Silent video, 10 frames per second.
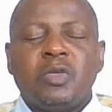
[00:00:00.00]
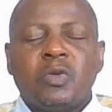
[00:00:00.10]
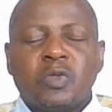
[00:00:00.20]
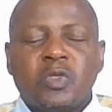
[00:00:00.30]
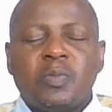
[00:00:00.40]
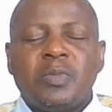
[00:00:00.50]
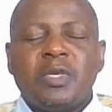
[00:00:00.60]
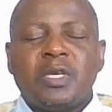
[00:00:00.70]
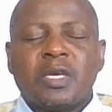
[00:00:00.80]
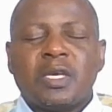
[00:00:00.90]
Use
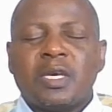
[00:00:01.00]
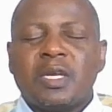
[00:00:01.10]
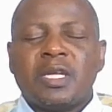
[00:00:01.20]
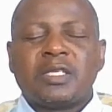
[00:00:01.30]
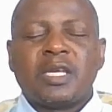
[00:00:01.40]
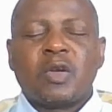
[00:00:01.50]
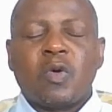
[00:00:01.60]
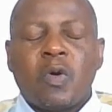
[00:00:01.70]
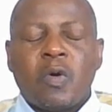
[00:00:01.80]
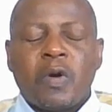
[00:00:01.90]
me again as an
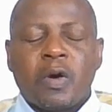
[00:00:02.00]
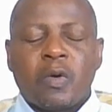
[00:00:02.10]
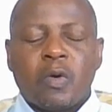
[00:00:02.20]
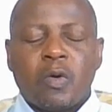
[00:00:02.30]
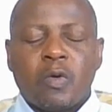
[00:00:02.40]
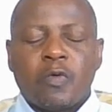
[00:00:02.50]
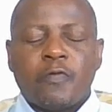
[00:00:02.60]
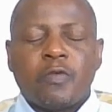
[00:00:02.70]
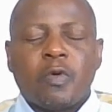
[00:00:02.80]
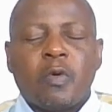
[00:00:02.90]
oracle of
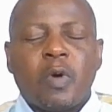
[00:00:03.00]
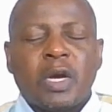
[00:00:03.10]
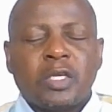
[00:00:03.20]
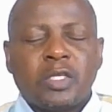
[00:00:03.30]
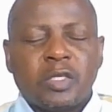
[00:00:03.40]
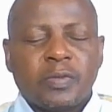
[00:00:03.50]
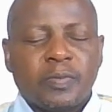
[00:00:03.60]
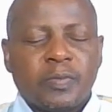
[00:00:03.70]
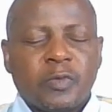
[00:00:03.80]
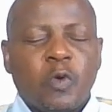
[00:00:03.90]
your word,
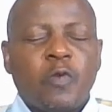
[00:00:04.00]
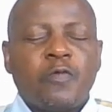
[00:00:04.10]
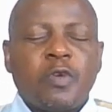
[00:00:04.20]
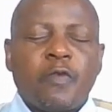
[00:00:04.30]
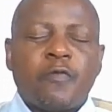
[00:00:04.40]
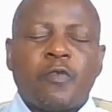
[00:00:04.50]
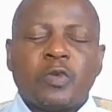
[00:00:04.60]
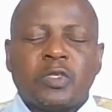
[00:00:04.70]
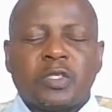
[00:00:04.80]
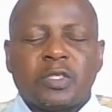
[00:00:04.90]
of your
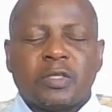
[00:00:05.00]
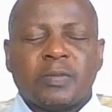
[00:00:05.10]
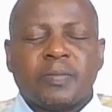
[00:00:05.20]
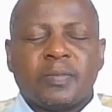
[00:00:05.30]
voice.